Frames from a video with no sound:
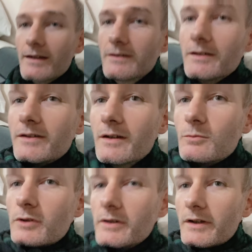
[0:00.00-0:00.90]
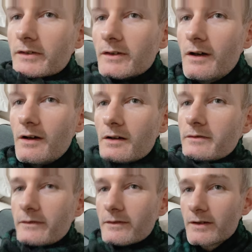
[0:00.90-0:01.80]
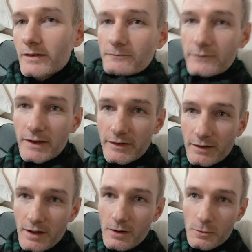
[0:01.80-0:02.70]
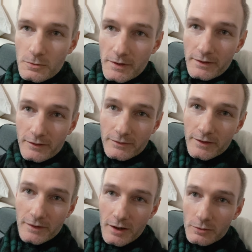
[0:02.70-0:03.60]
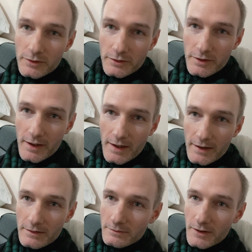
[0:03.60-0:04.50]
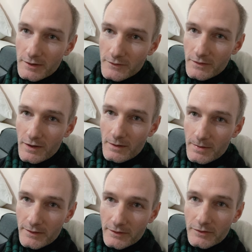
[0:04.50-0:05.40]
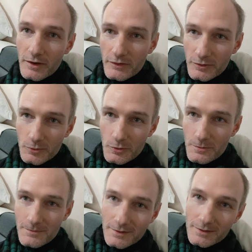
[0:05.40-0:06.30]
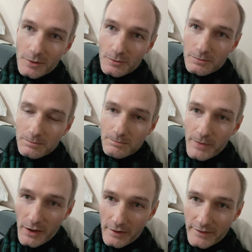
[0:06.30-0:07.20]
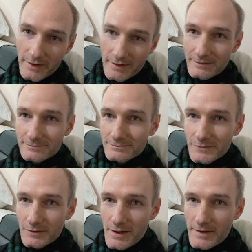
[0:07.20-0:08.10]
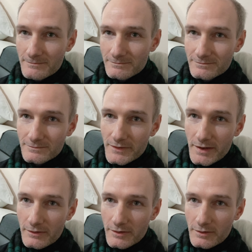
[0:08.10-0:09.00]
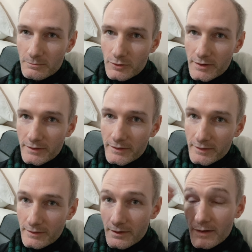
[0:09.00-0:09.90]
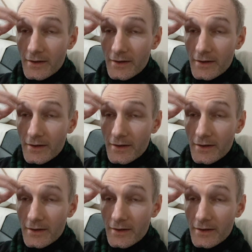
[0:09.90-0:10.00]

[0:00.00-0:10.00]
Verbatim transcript: And you can see I'm wearing this scarf because I'm freezing cold. It's freezing cold in the U K. Don't know if you've heard, but there's a storm called Bertie. Great. Sounds so brilliant, doesn't it?